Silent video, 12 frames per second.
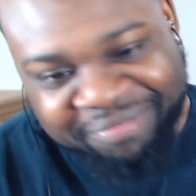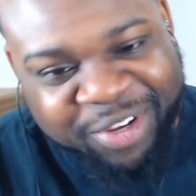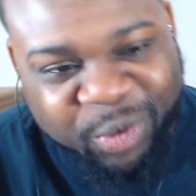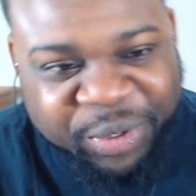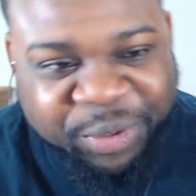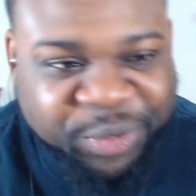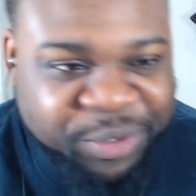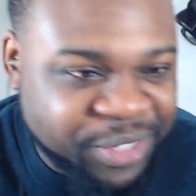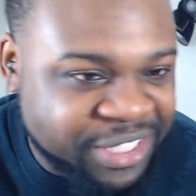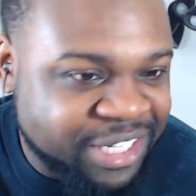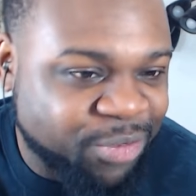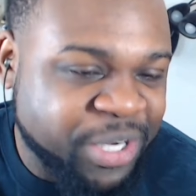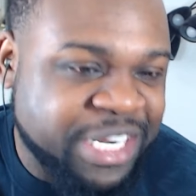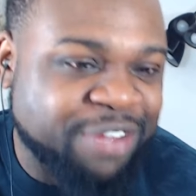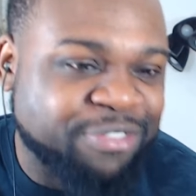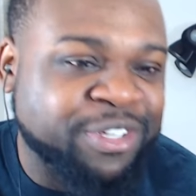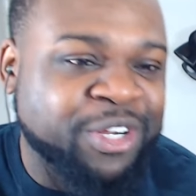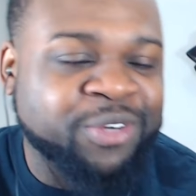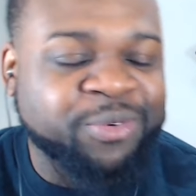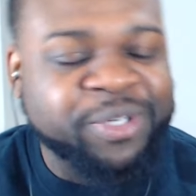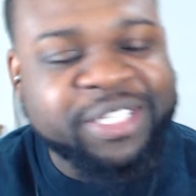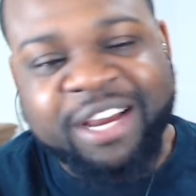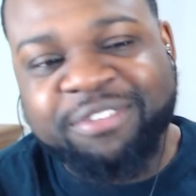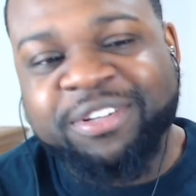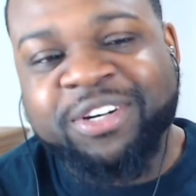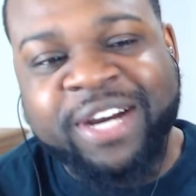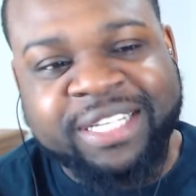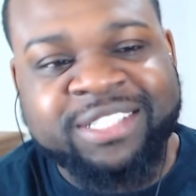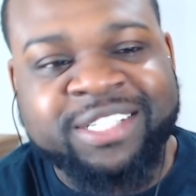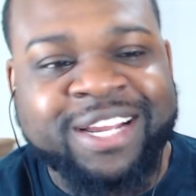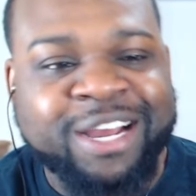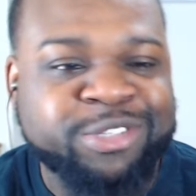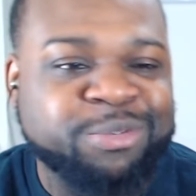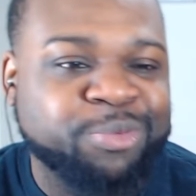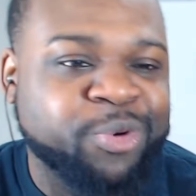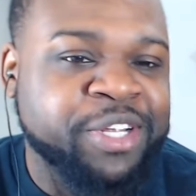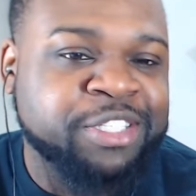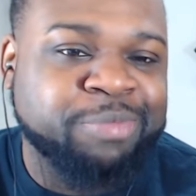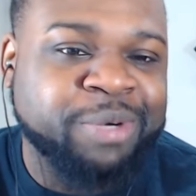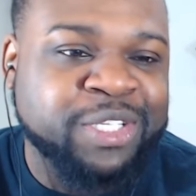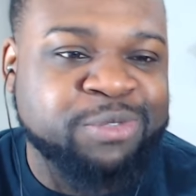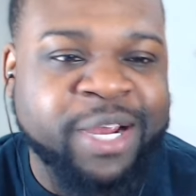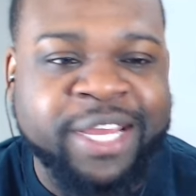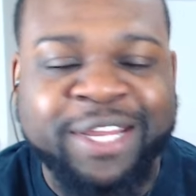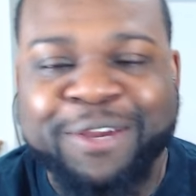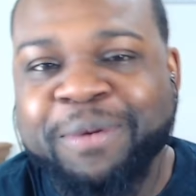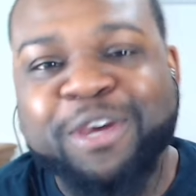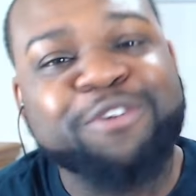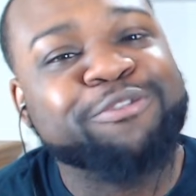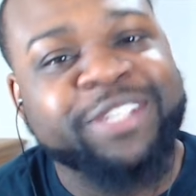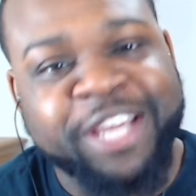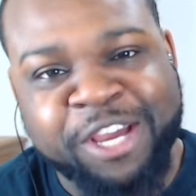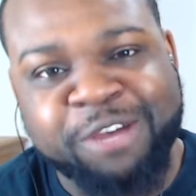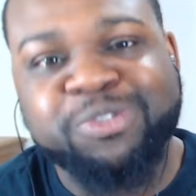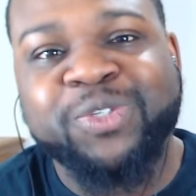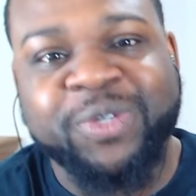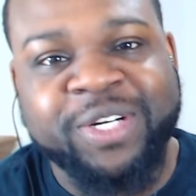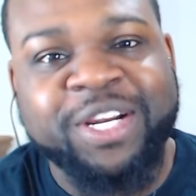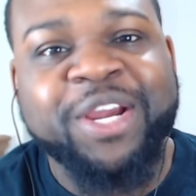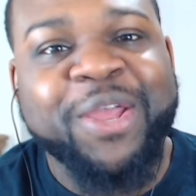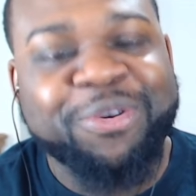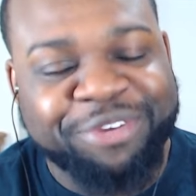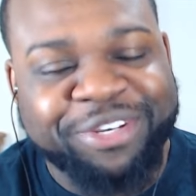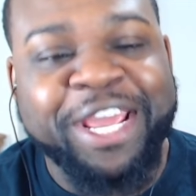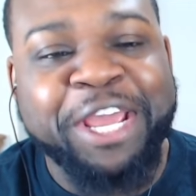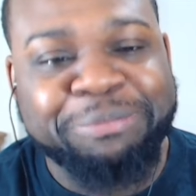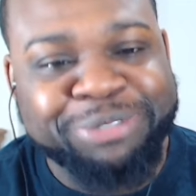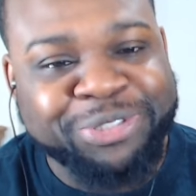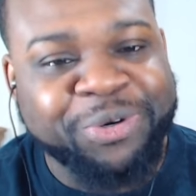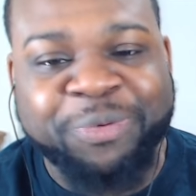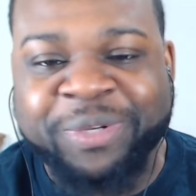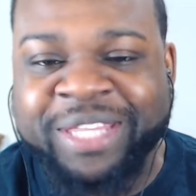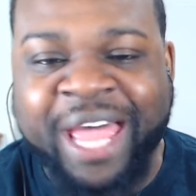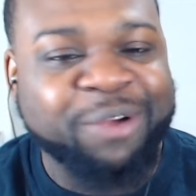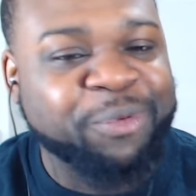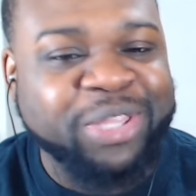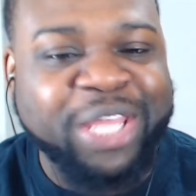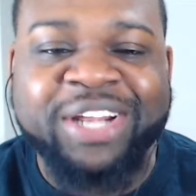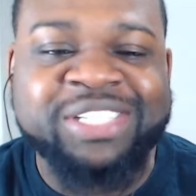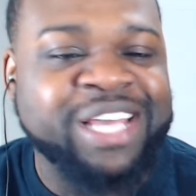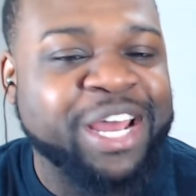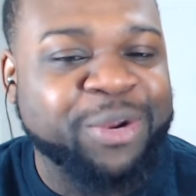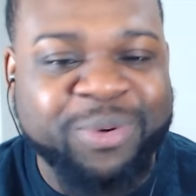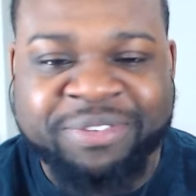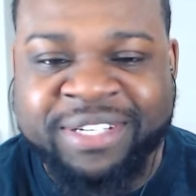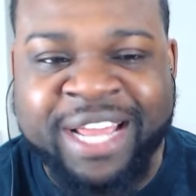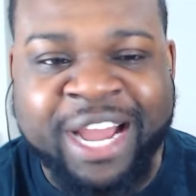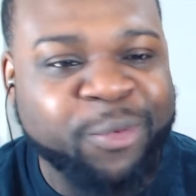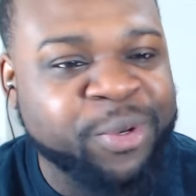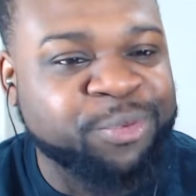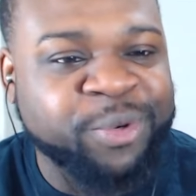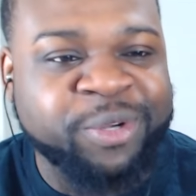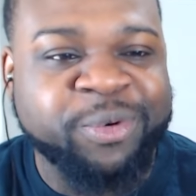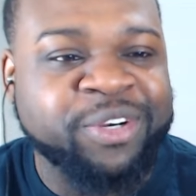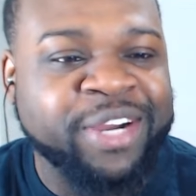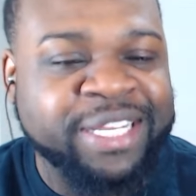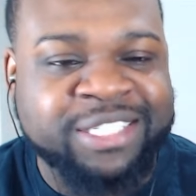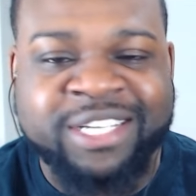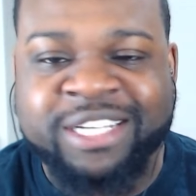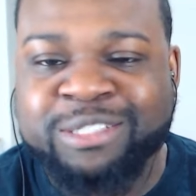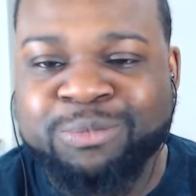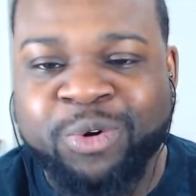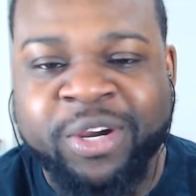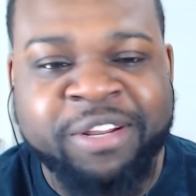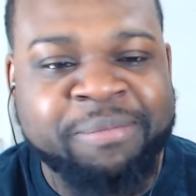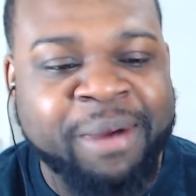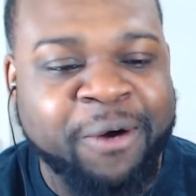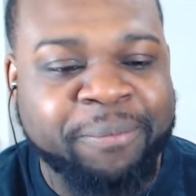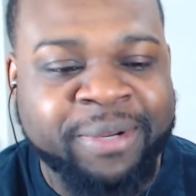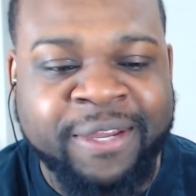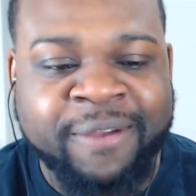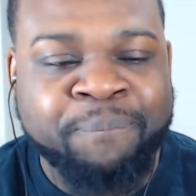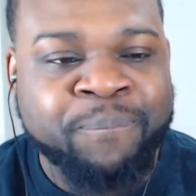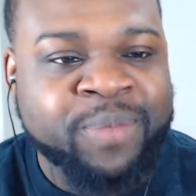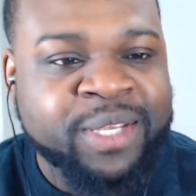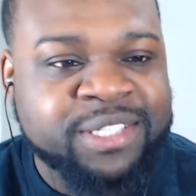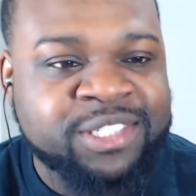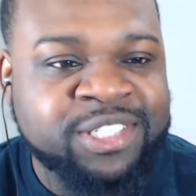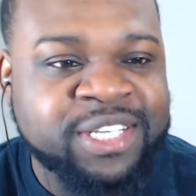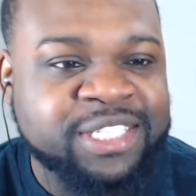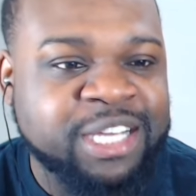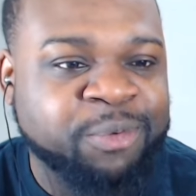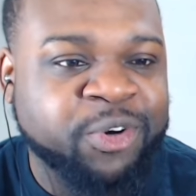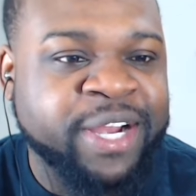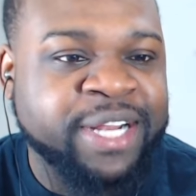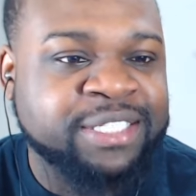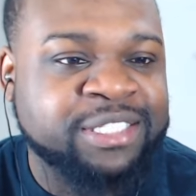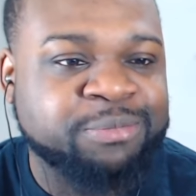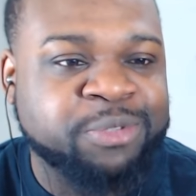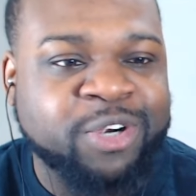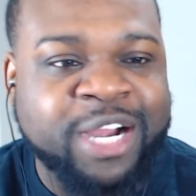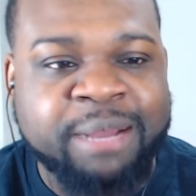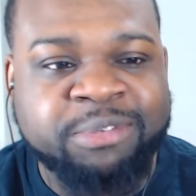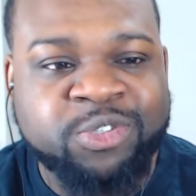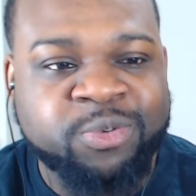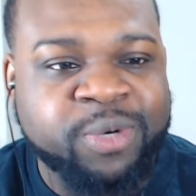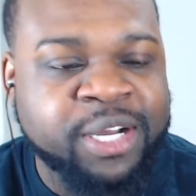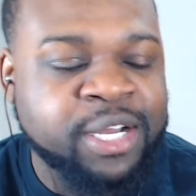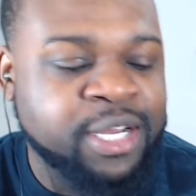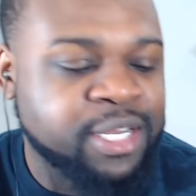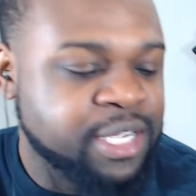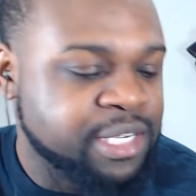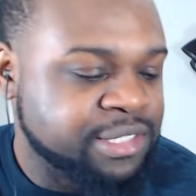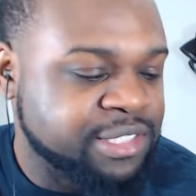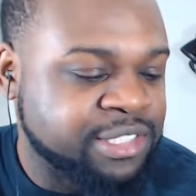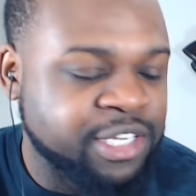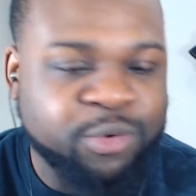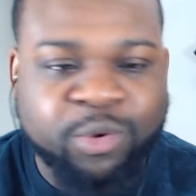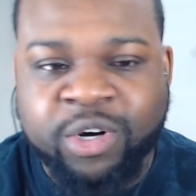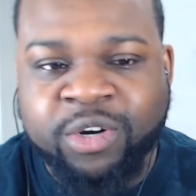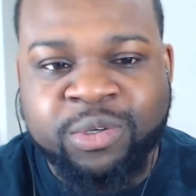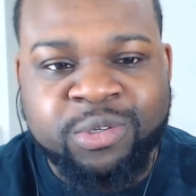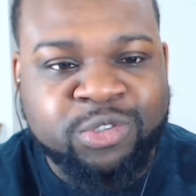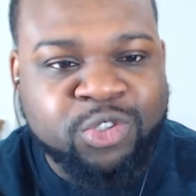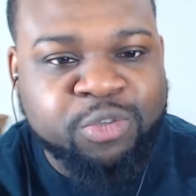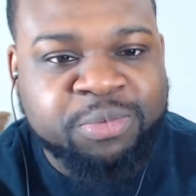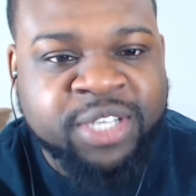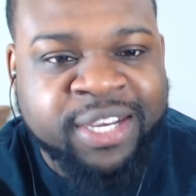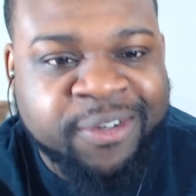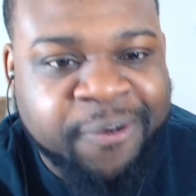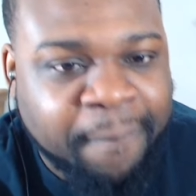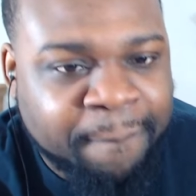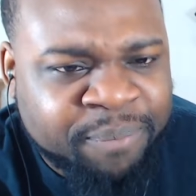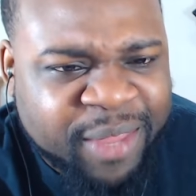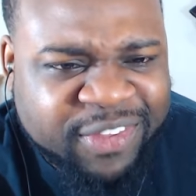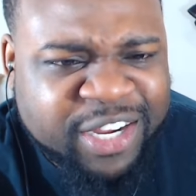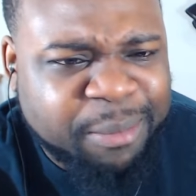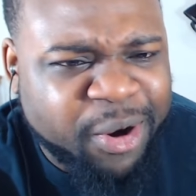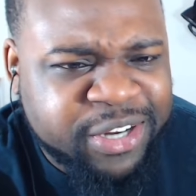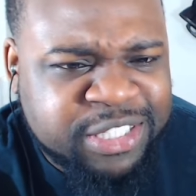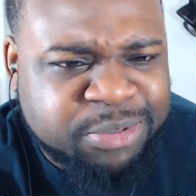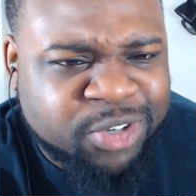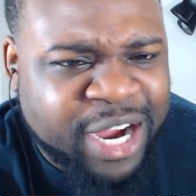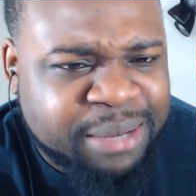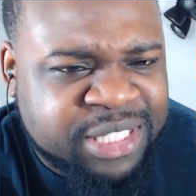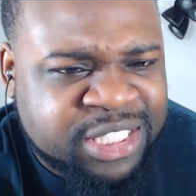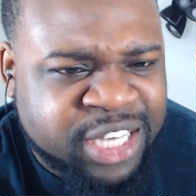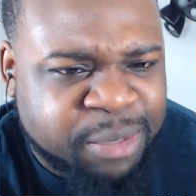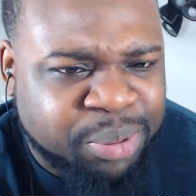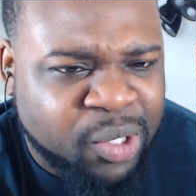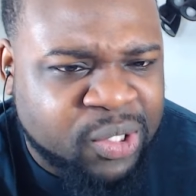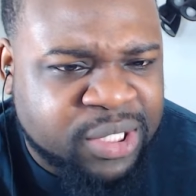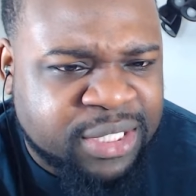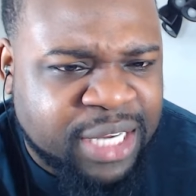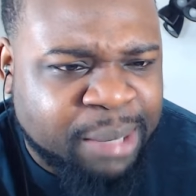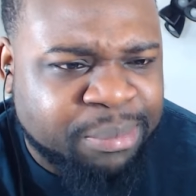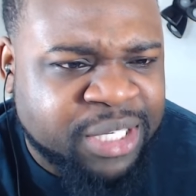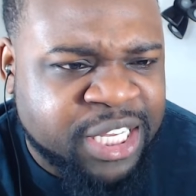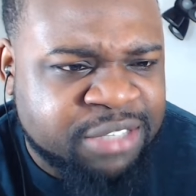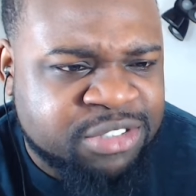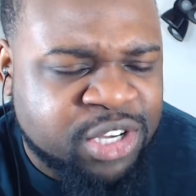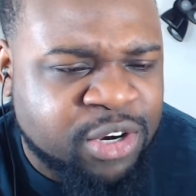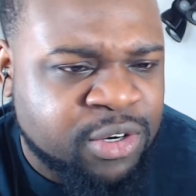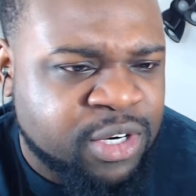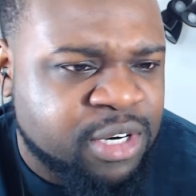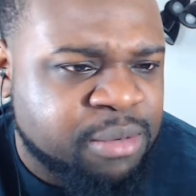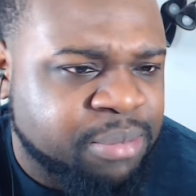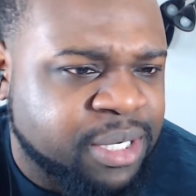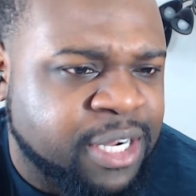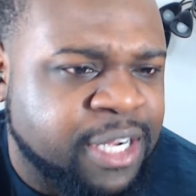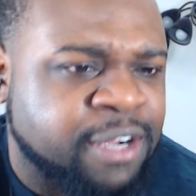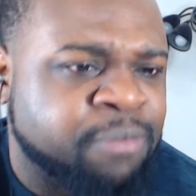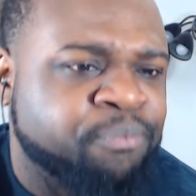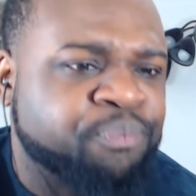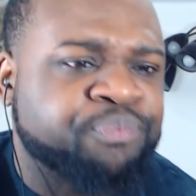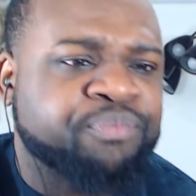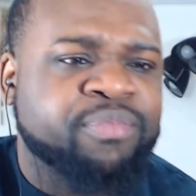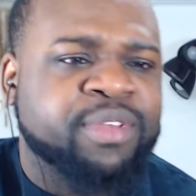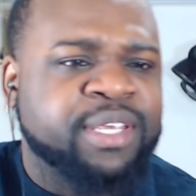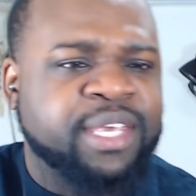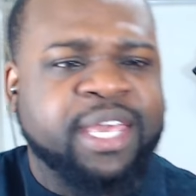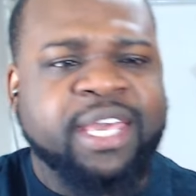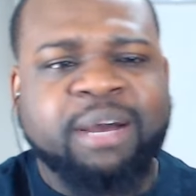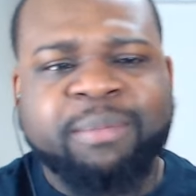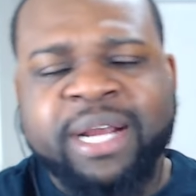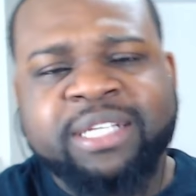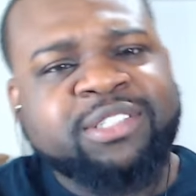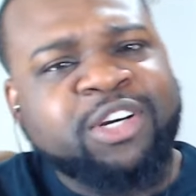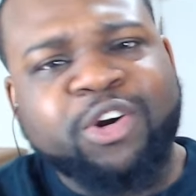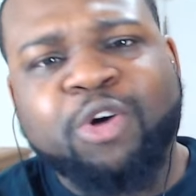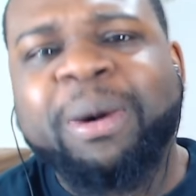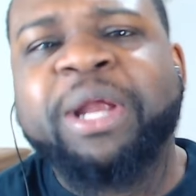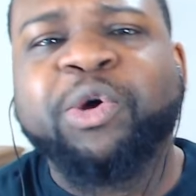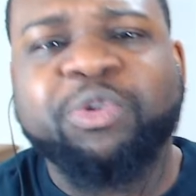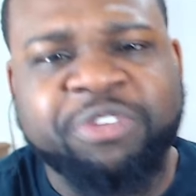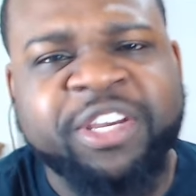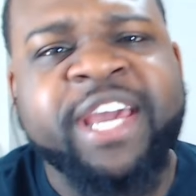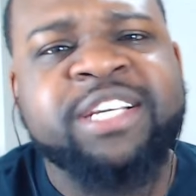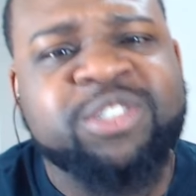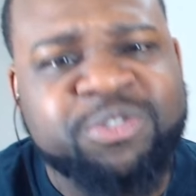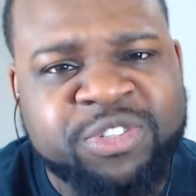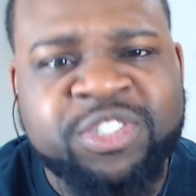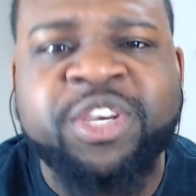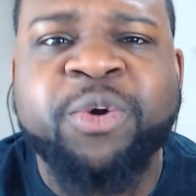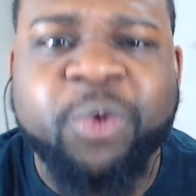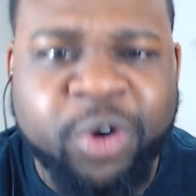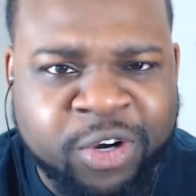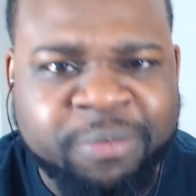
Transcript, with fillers: We, we we we definitely go we definitely gonna have to check out some more of these brothers right here, man, for damn sure. For damn sure. Without without a shadow of a doubt. We we, we gonna have to check some more of them out, man. Sheesh, I'm gonna have to subscribe to uh to Z-World YouTube channel. I think I'm already subscribed to Jpollnd, I believe so. But um yeah, I'm gonna have to turn on my notifications for Z-World.